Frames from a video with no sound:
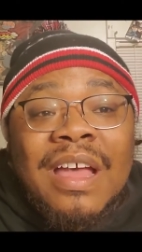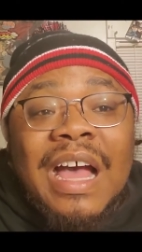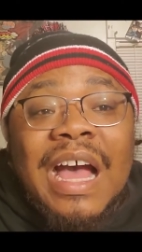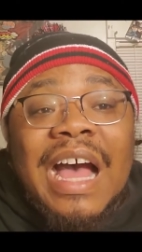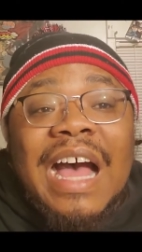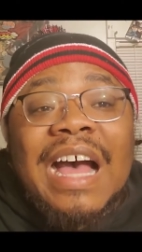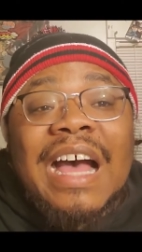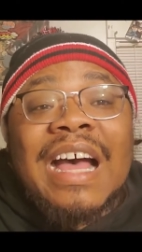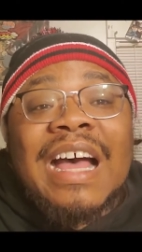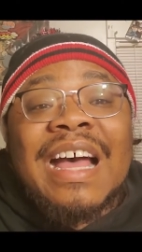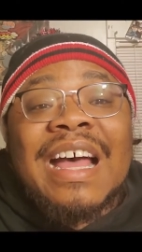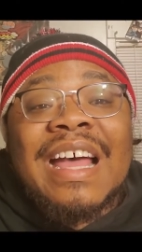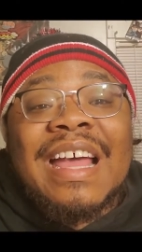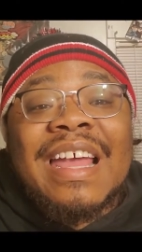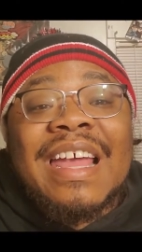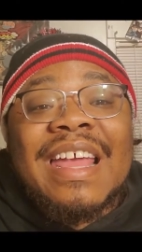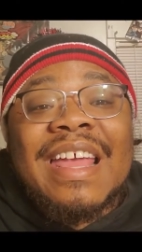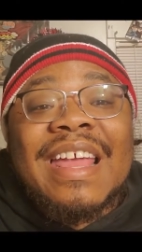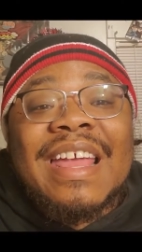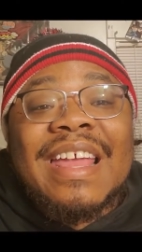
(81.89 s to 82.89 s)

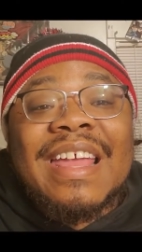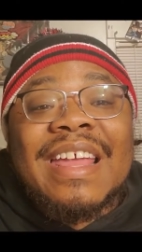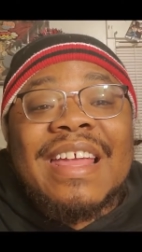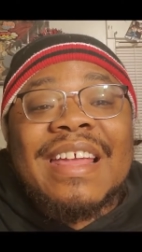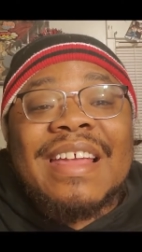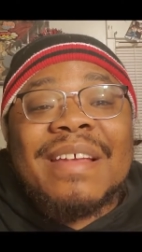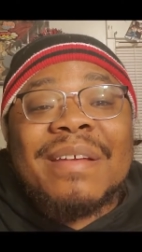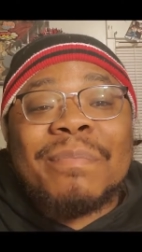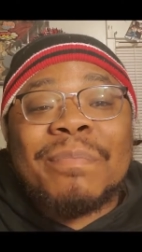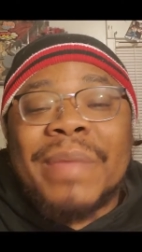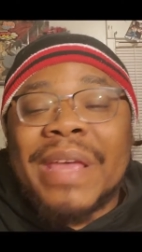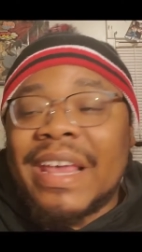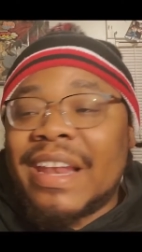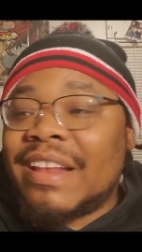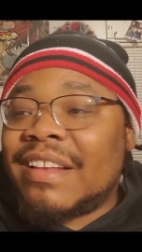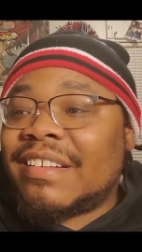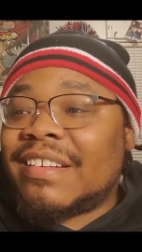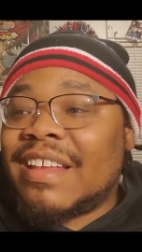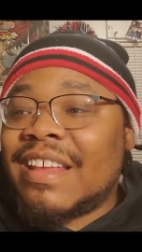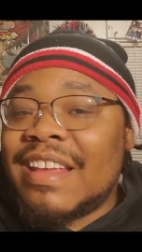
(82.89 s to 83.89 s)
I
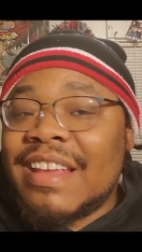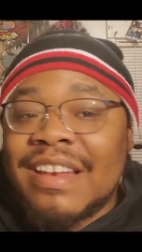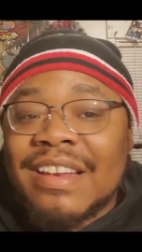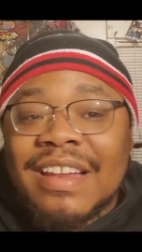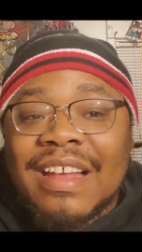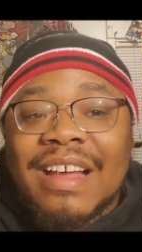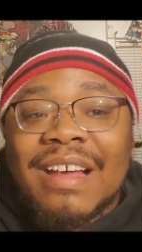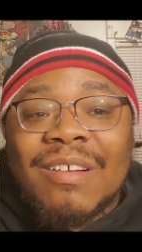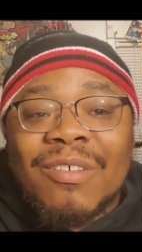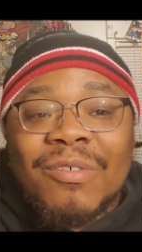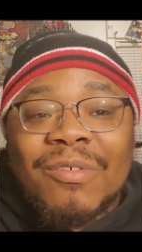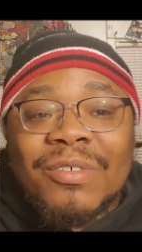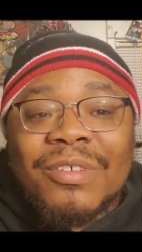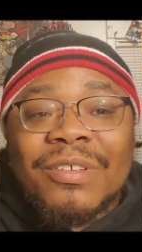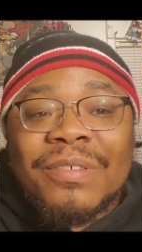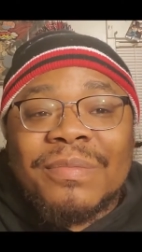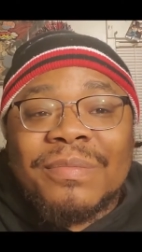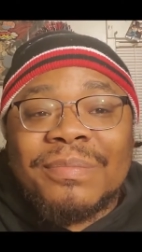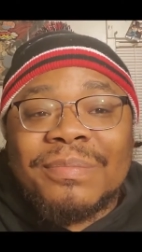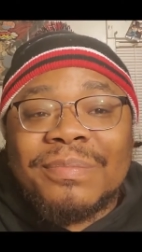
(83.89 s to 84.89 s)
betted ten
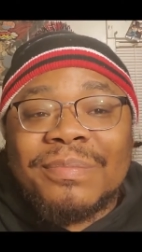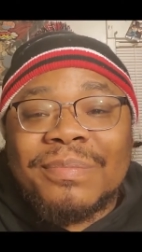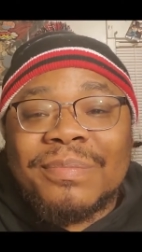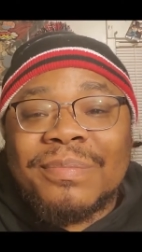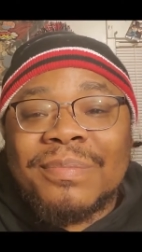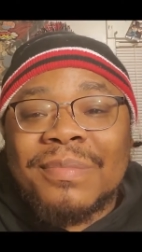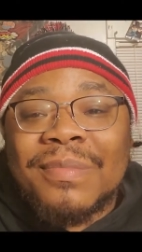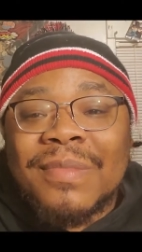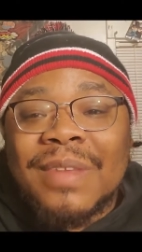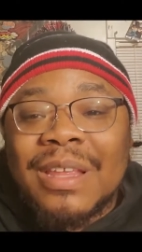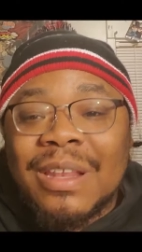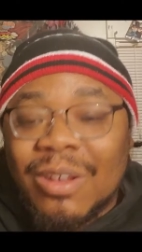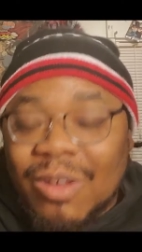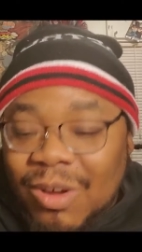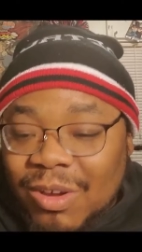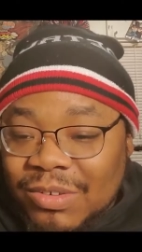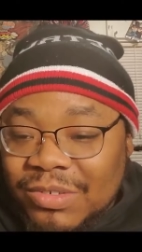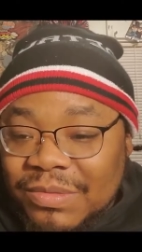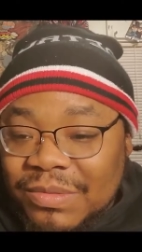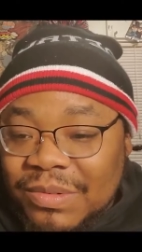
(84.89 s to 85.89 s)
dollars
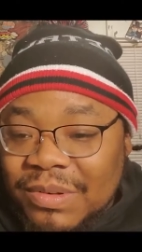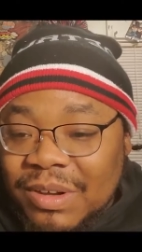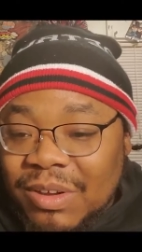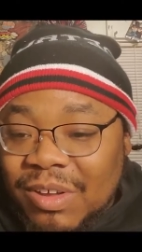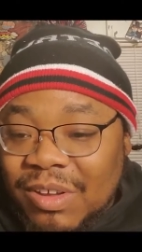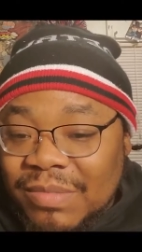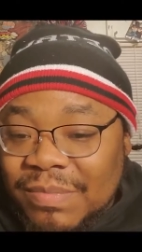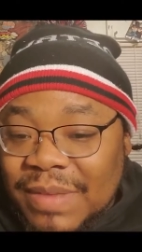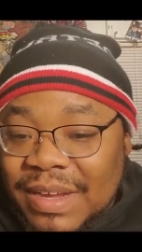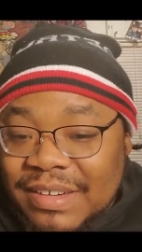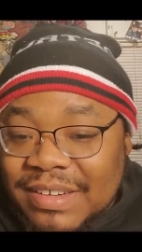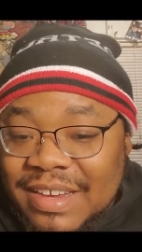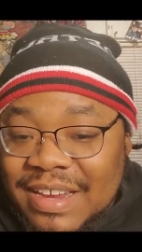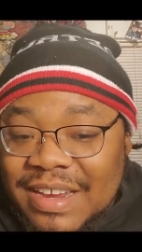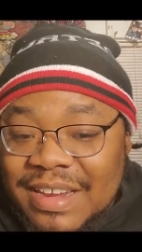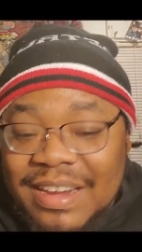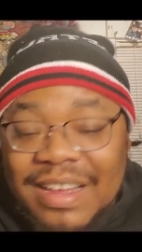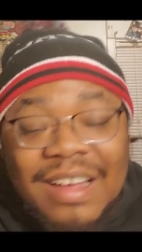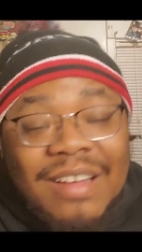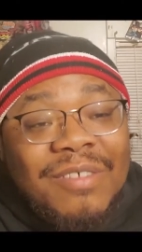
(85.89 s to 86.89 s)
lost lost my
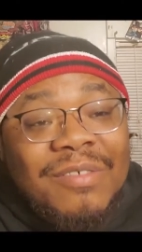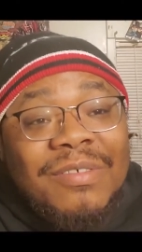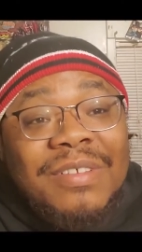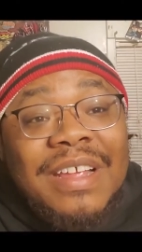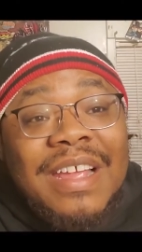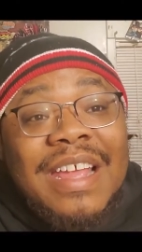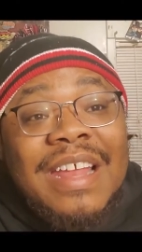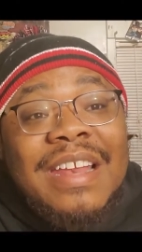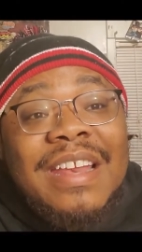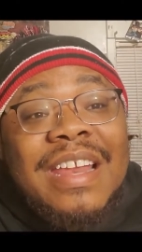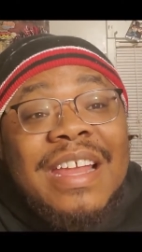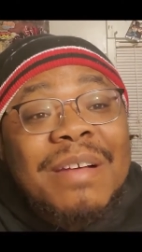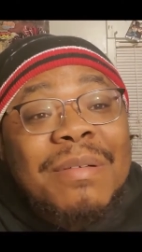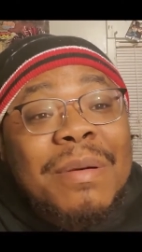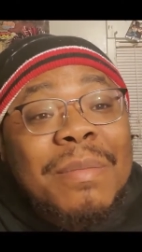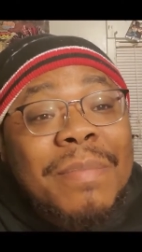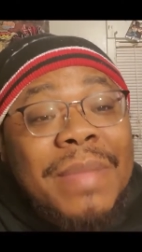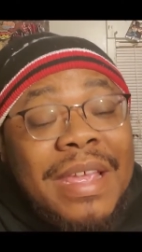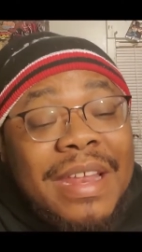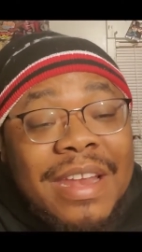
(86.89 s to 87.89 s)
ten dollars and never
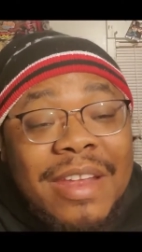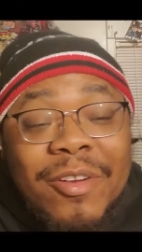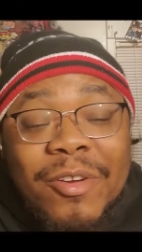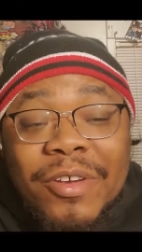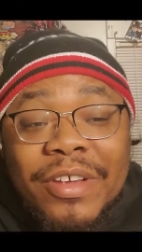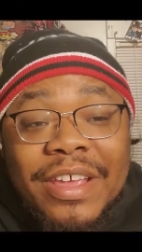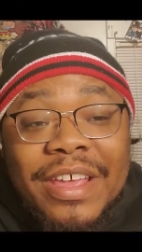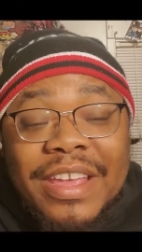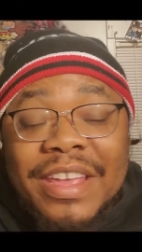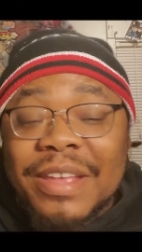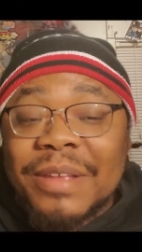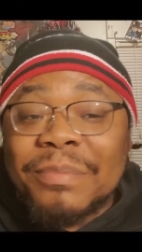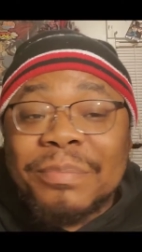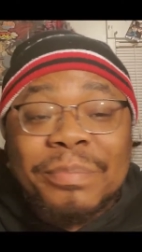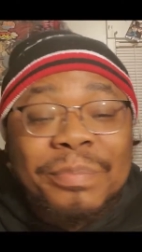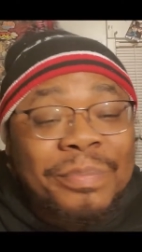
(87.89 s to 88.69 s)
been there again.